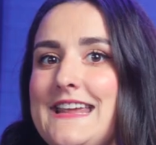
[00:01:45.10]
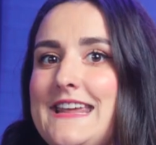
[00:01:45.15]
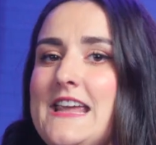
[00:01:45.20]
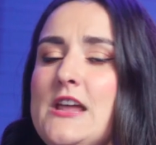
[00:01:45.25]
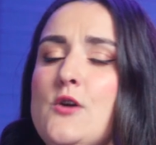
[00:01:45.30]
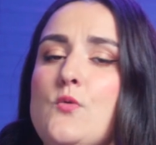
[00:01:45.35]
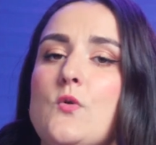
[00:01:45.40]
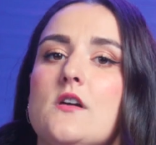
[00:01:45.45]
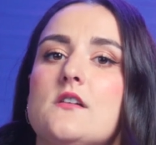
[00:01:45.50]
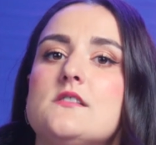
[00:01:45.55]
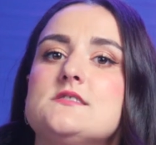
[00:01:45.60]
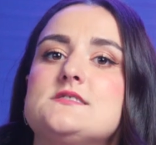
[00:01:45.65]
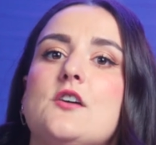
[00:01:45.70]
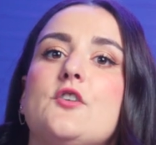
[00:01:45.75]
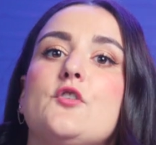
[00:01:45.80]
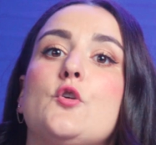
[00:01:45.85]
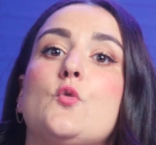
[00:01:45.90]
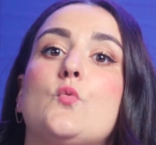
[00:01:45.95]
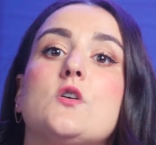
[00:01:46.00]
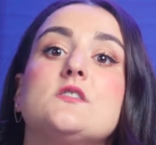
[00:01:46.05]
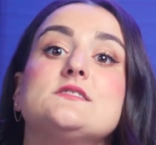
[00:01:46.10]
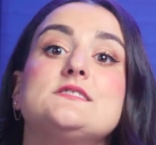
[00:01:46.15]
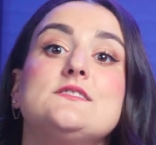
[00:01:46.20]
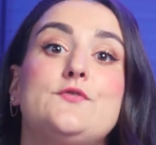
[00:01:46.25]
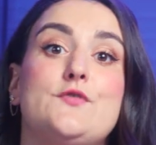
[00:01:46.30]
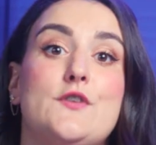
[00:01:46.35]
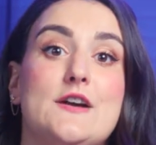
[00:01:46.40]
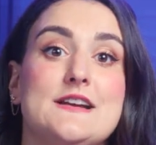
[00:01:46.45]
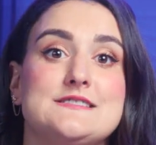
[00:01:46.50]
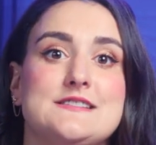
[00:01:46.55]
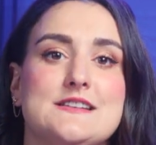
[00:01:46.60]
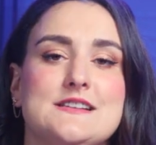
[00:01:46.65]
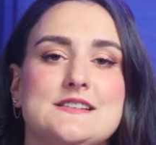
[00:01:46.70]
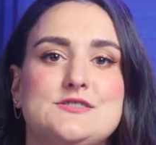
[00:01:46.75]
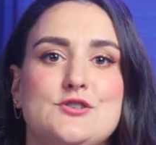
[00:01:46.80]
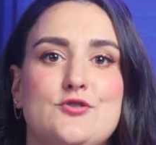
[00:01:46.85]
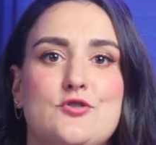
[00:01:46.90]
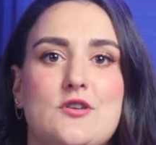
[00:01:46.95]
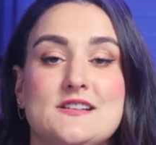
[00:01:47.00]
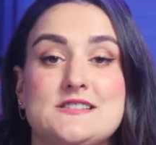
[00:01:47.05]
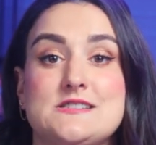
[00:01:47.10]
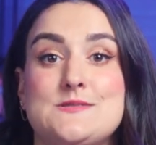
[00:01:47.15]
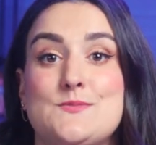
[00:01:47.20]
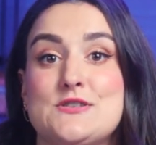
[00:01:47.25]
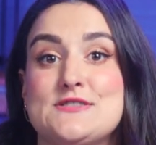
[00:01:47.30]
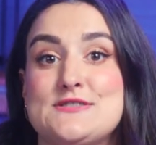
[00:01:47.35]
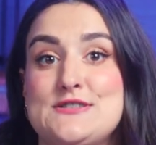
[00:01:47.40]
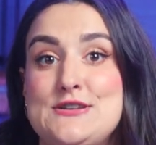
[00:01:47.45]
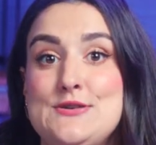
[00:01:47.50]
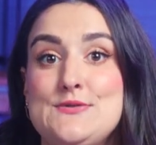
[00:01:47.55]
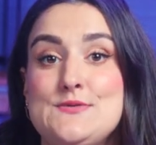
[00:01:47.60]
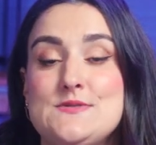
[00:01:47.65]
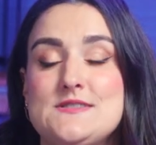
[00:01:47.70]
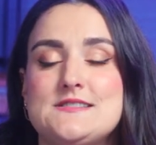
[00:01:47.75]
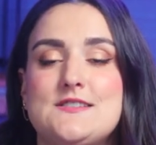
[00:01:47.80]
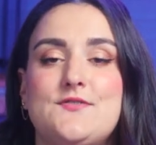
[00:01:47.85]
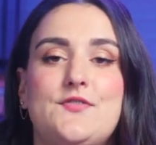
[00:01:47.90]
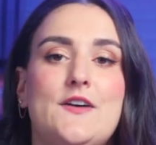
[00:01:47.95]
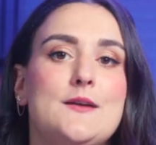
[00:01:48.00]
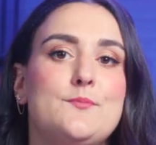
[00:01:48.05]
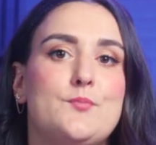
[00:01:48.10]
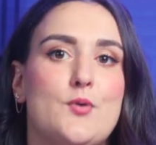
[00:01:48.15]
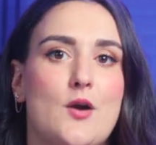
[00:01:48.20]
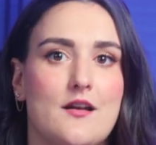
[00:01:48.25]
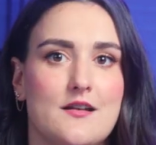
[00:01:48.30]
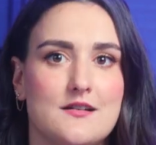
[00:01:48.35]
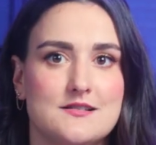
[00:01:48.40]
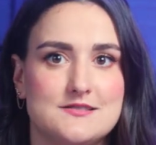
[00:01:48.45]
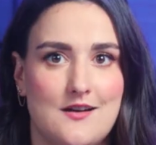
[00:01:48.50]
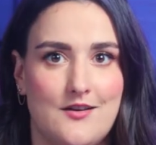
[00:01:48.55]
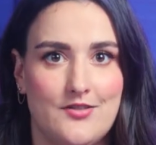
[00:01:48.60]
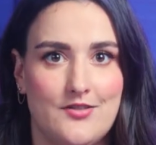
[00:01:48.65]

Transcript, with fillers: Keywords are the words and phrases your customers use to find products